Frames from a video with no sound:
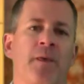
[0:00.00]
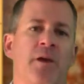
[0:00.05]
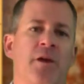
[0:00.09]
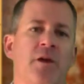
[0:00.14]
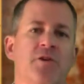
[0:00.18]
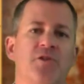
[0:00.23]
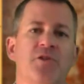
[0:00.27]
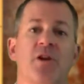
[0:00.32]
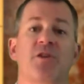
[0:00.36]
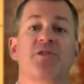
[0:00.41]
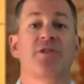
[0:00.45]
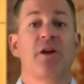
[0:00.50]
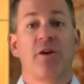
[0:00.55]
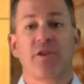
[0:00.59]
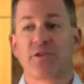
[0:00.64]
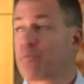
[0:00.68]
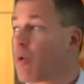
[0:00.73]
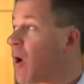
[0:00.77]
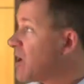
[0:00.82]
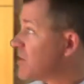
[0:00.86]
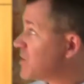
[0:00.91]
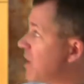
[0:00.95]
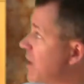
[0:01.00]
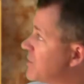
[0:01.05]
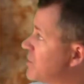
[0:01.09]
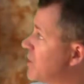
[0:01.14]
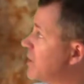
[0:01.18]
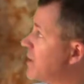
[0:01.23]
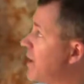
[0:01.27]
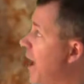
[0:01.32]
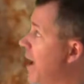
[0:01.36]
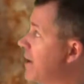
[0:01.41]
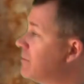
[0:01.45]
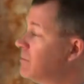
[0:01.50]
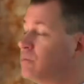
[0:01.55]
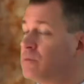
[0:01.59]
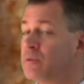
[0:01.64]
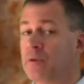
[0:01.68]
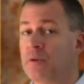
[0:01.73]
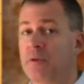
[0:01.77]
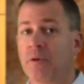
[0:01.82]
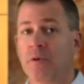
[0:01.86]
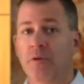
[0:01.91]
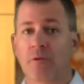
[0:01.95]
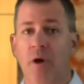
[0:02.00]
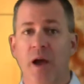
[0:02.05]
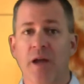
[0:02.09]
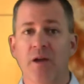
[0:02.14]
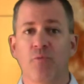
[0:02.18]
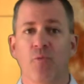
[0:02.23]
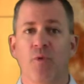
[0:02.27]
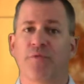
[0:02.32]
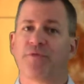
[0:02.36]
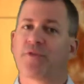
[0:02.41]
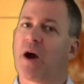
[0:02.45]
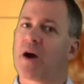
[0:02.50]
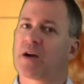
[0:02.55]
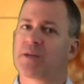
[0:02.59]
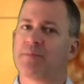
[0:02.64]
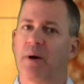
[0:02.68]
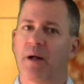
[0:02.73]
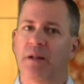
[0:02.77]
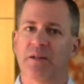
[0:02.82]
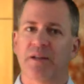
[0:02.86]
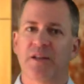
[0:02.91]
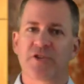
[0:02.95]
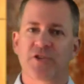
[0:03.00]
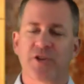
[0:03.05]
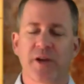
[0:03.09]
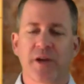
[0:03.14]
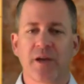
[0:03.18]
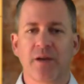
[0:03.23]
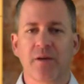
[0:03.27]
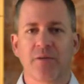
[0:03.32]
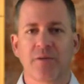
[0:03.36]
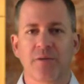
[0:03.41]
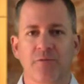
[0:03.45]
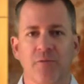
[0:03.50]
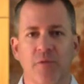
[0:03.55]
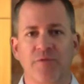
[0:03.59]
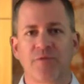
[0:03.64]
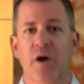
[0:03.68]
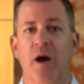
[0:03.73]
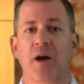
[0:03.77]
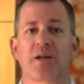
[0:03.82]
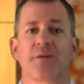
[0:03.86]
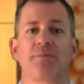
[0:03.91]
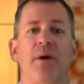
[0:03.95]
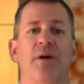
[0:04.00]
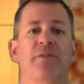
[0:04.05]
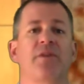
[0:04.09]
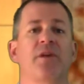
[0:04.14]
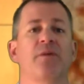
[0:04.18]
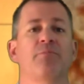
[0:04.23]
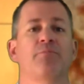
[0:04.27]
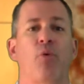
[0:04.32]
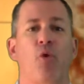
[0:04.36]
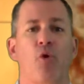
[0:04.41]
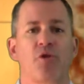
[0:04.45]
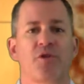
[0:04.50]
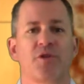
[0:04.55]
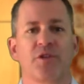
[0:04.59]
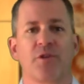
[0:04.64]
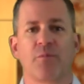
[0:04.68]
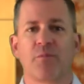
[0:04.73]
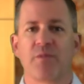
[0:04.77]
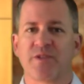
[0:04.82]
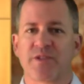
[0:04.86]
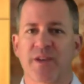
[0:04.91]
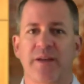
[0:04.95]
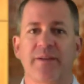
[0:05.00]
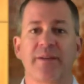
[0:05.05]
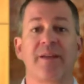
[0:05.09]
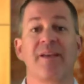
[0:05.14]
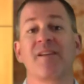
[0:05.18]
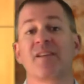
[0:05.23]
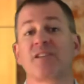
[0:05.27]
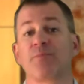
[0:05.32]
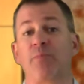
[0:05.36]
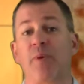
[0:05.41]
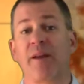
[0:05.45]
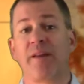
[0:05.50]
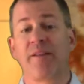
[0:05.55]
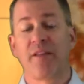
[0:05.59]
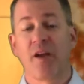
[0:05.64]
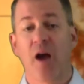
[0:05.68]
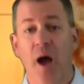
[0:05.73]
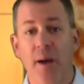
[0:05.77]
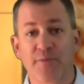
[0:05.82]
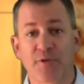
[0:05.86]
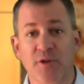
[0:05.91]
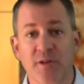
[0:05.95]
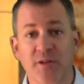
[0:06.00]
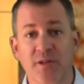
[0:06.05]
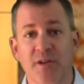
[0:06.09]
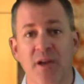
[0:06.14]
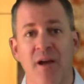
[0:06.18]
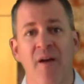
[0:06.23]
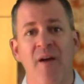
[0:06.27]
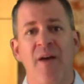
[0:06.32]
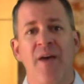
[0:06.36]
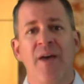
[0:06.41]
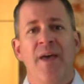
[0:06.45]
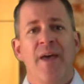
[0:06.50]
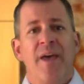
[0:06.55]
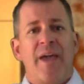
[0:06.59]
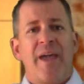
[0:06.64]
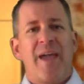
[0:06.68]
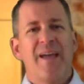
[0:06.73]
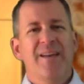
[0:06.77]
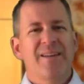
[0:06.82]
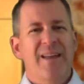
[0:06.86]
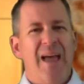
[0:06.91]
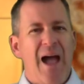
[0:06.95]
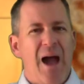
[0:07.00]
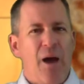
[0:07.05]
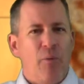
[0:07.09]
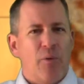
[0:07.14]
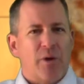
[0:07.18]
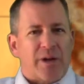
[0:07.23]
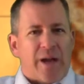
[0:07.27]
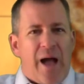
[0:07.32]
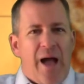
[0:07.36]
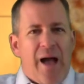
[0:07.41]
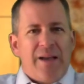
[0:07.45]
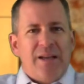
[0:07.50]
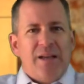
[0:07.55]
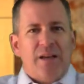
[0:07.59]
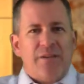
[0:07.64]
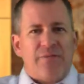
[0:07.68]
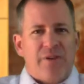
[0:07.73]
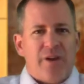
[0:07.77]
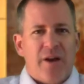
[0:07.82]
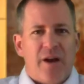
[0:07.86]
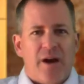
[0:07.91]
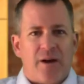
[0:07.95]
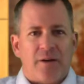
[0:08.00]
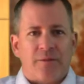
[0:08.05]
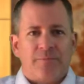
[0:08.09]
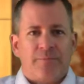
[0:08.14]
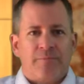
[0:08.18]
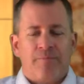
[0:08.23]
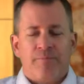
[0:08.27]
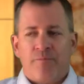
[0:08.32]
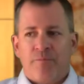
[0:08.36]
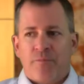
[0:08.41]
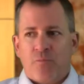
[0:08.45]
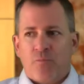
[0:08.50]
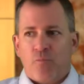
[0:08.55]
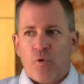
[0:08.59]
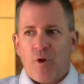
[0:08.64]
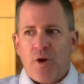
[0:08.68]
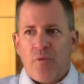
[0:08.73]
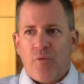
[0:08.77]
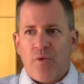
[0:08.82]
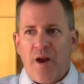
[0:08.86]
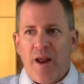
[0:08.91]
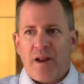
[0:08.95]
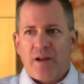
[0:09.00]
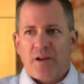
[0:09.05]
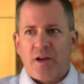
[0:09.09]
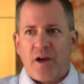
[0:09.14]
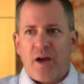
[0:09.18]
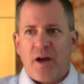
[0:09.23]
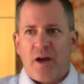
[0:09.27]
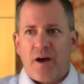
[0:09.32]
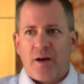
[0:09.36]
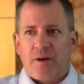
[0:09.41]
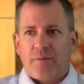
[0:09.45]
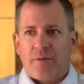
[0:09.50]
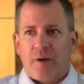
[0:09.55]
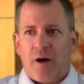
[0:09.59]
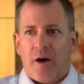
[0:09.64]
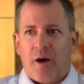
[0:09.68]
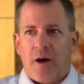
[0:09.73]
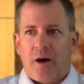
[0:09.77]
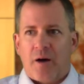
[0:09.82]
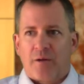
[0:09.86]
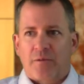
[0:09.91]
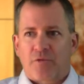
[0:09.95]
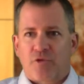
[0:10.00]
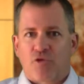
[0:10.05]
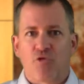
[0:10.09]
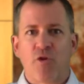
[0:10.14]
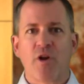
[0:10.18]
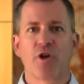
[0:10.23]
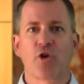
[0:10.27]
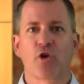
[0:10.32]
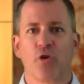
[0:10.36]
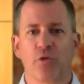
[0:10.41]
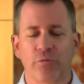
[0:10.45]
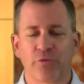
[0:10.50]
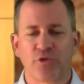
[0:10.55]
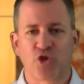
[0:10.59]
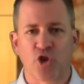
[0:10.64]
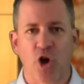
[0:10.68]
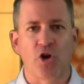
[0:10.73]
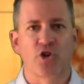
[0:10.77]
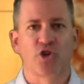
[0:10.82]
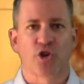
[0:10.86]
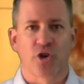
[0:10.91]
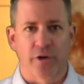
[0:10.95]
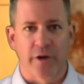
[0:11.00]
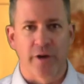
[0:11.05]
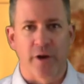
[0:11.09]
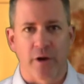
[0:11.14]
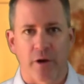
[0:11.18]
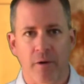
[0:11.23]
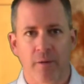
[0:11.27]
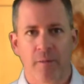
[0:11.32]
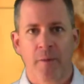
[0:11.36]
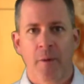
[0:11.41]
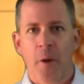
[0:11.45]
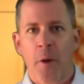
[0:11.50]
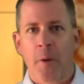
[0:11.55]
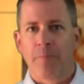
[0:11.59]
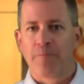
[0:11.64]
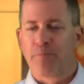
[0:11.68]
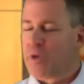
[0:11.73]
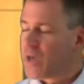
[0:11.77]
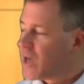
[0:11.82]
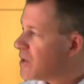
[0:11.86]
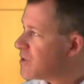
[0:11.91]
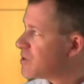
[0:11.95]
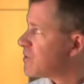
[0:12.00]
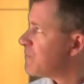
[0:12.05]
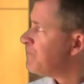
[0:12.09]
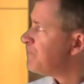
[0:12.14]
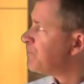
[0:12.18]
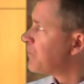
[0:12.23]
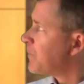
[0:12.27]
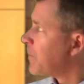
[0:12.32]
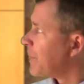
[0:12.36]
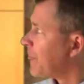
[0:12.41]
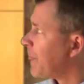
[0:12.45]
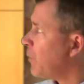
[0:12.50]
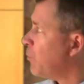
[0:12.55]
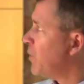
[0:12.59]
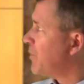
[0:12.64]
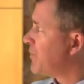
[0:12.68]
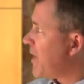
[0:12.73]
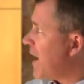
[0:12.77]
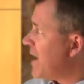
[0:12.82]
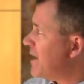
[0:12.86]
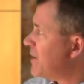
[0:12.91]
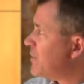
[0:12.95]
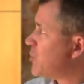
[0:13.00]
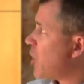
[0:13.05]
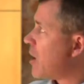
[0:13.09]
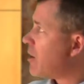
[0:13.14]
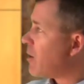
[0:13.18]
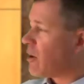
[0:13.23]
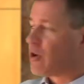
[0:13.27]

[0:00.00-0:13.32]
Here's our sales process again, right? We've talked about listening. We've talked about the importance of presenting and explaining the options. And now we're kind of we're at a critical juncture here because we've kind of done